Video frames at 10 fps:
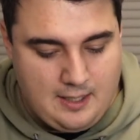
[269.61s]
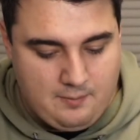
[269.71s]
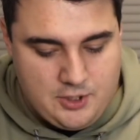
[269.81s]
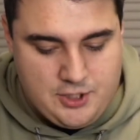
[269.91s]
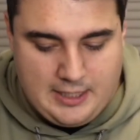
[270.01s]
And I'm
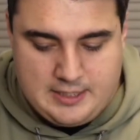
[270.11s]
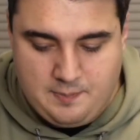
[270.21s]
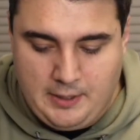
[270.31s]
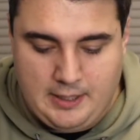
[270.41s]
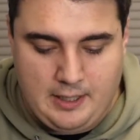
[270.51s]
going to try to
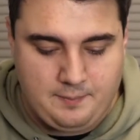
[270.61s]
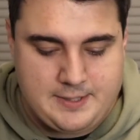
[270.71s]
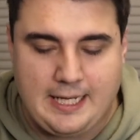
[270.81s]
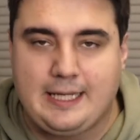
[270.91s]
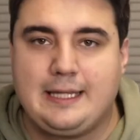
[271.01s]
speed it up.
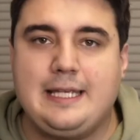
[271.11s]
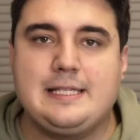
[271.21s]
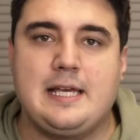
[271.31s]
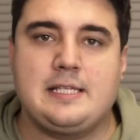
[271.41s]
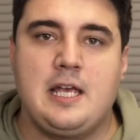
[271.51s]
Second thing he
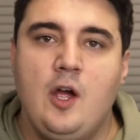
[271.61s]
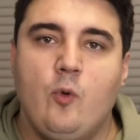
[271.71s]
says,